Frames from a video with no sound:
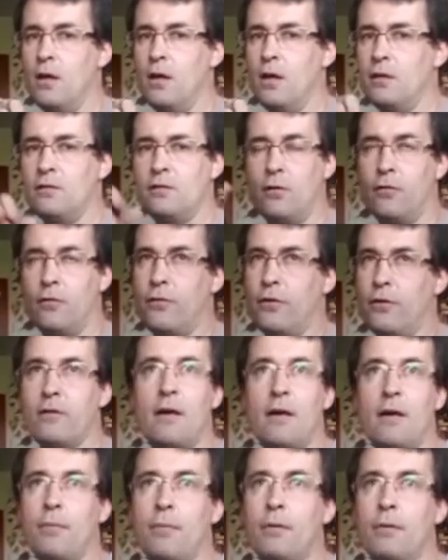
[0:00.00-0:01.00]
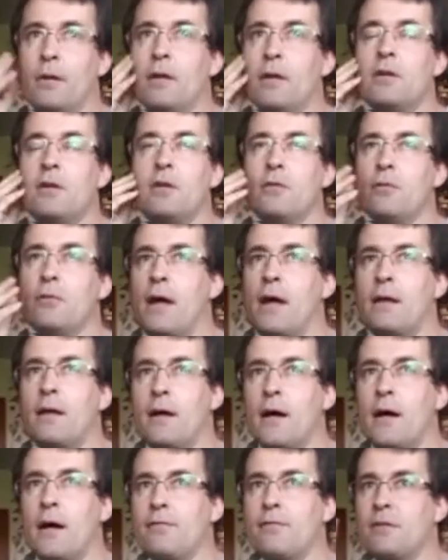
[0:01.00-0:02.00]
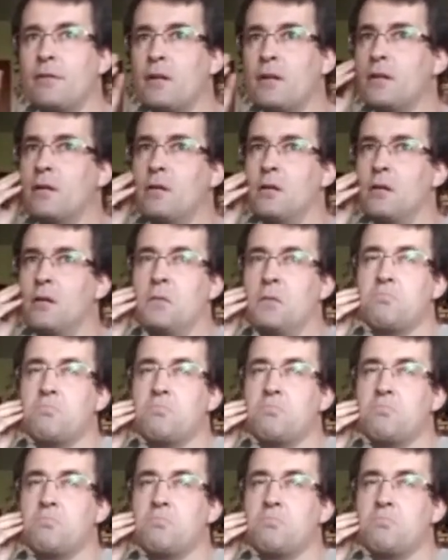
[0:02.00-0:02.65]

So, for example, in Uganda, I've seen only